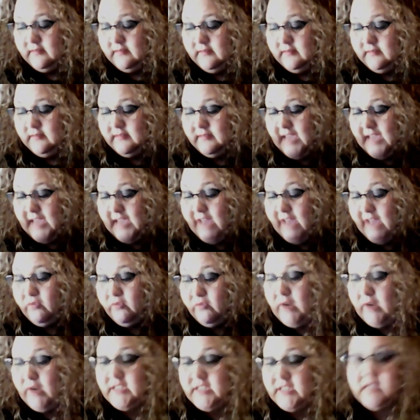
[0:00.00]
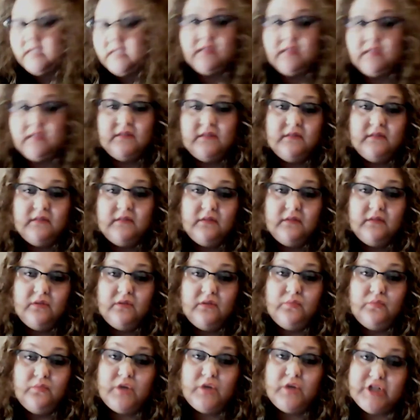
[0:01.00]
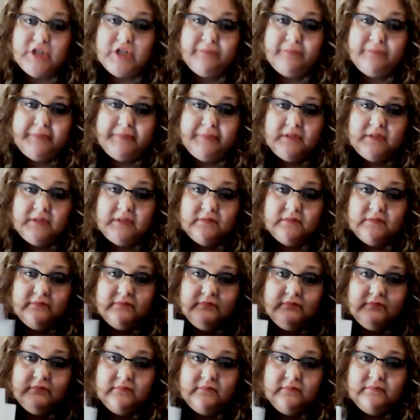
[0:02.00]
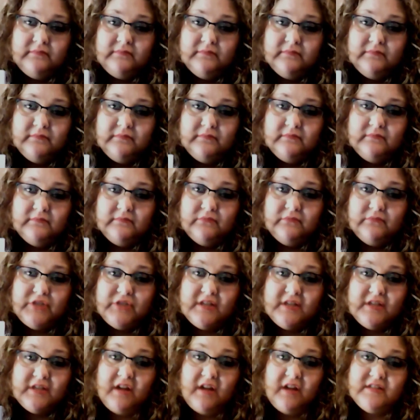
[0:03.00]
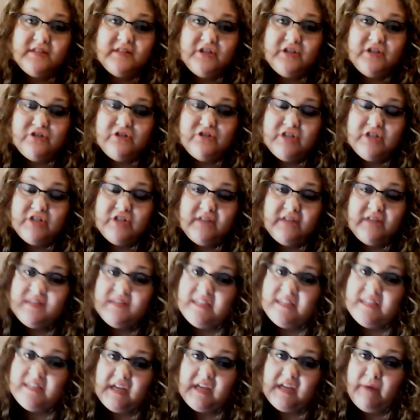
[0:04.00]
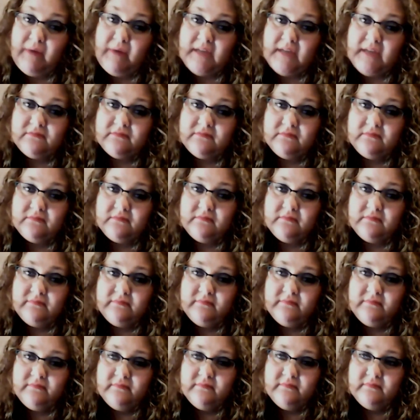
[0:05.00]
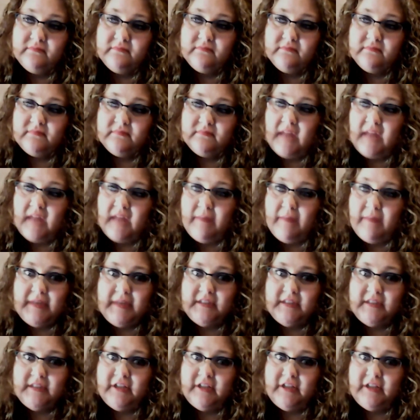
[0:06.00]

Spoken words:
they have a right to worship, which the Constitution gives us anyway. I mean,